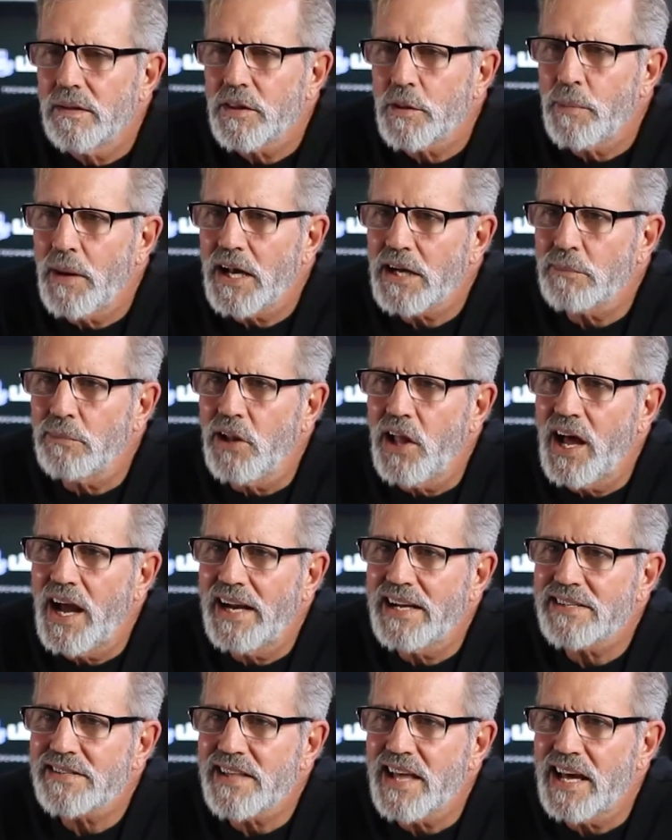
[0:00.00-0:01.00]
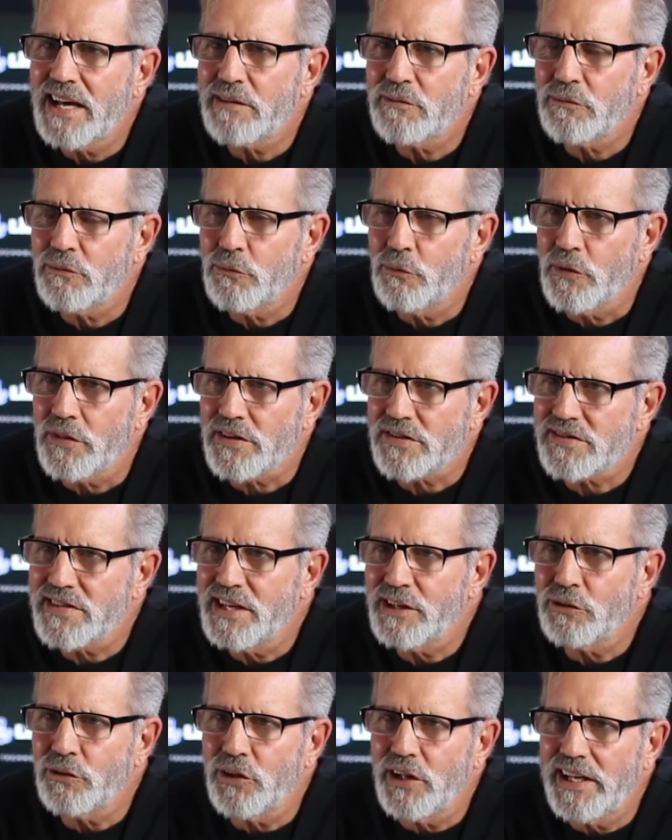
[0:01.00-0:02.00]
Bottom line is that with a
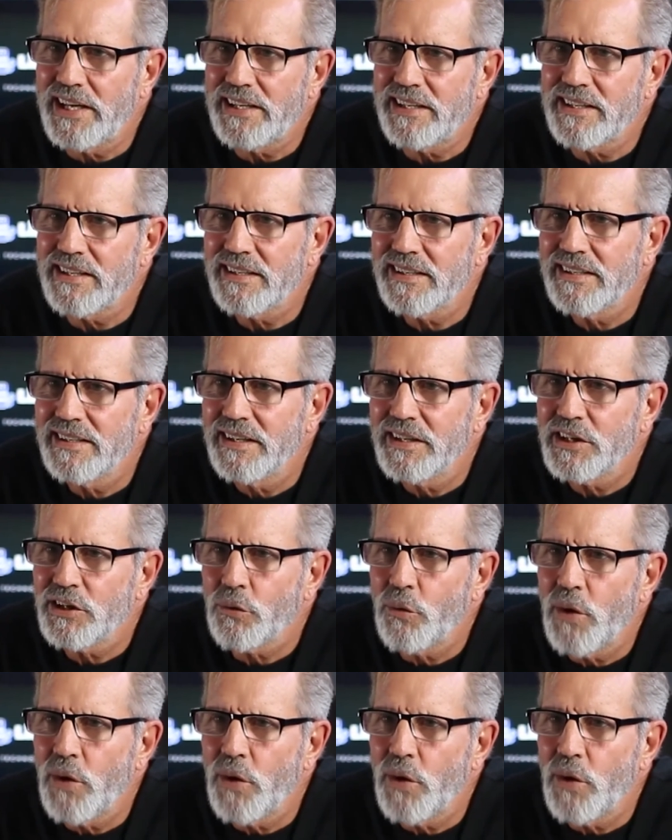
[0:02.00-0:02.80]
single link, you're